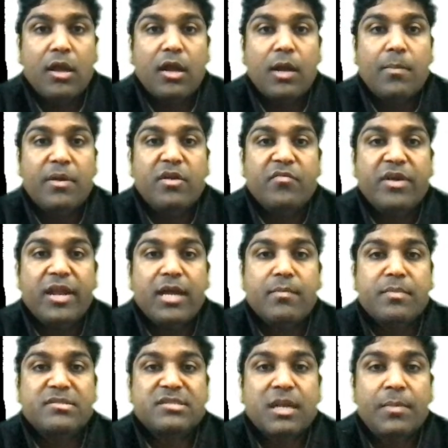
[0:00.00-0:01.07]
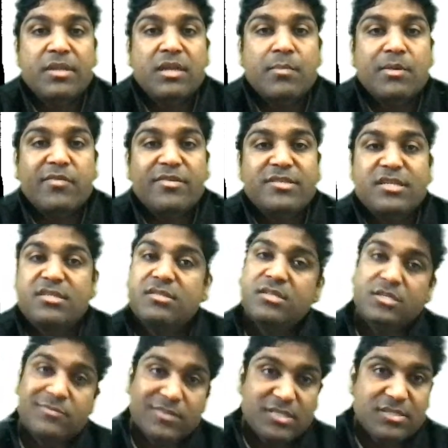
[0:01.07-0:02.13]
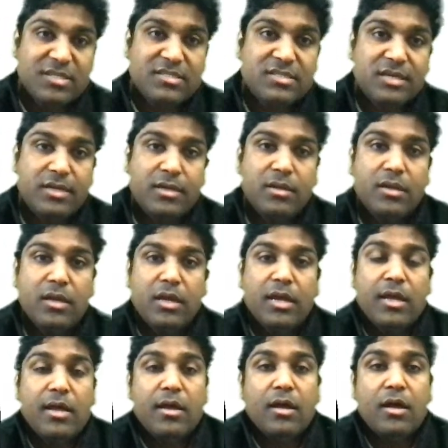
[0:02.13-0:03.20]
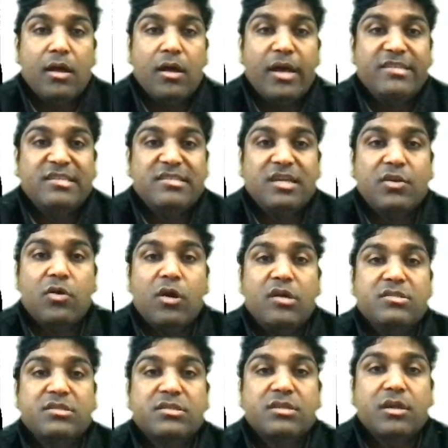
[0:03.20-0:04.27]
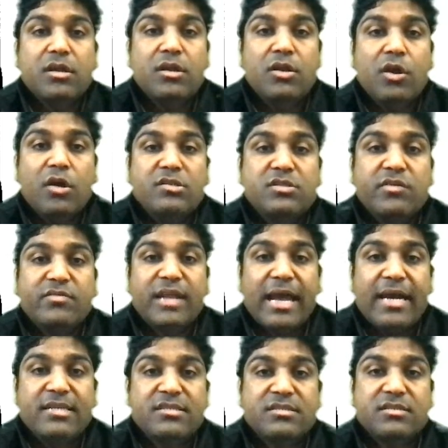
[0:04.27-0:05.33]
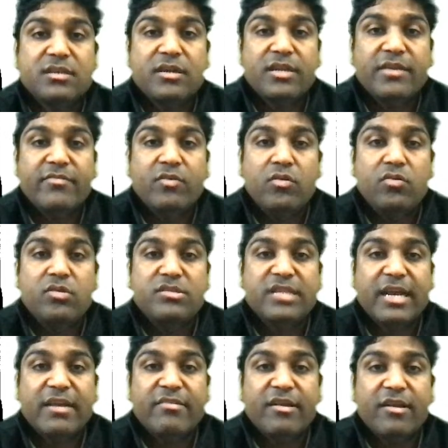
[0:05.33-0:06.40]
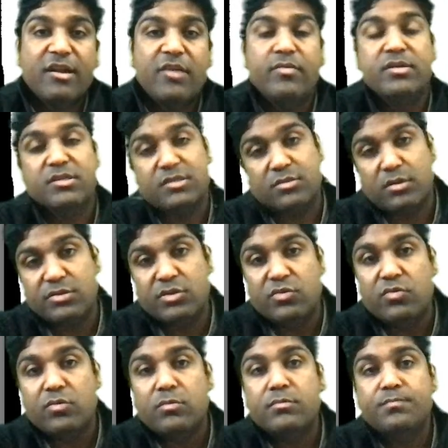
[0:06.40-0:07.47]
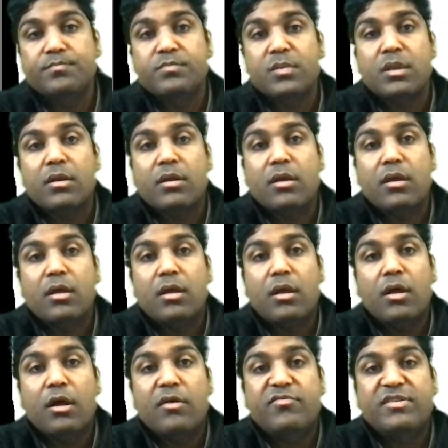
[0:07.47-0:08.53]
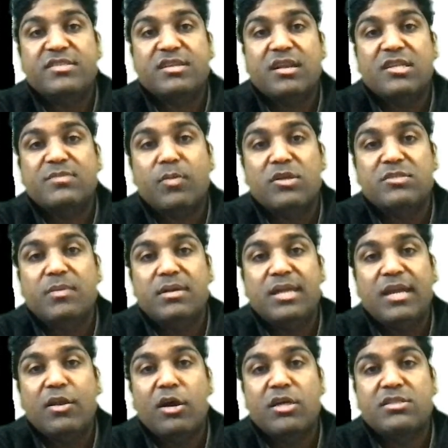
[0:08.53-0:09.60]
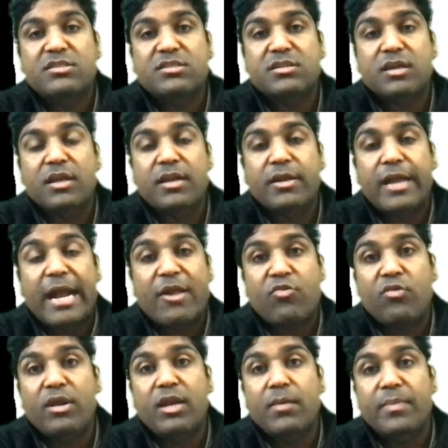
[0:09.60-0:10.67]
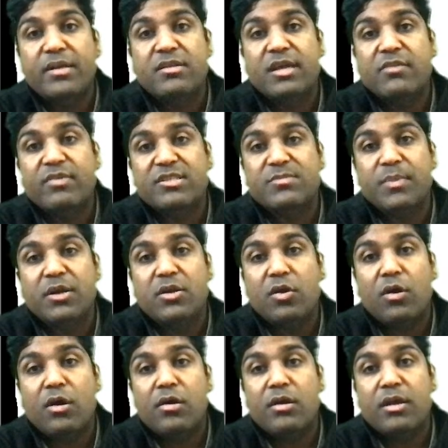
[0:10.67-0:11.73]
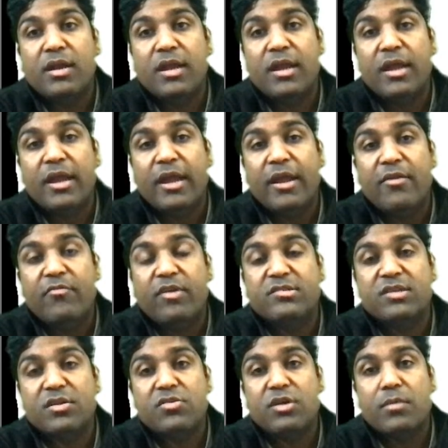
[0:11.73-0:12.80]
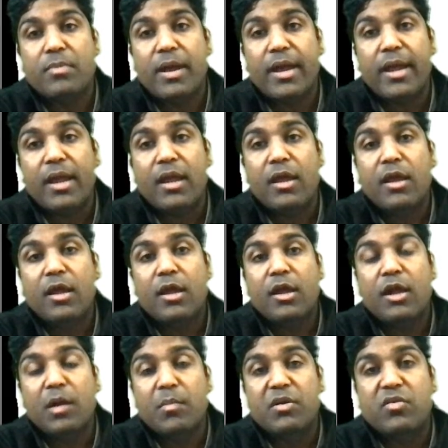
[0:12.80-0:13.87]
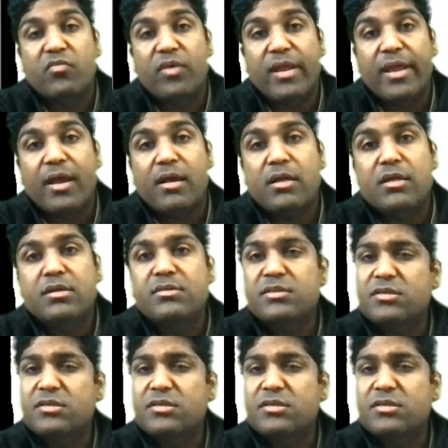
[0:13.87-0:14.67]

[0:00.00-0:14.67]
Government of India must limit the number of SEZs. This was suggested. SEZ cause loss of tax revenue to the central government. This is also true. Fiscal responsibility laws actually limit the investment on infrastructure by Government of India.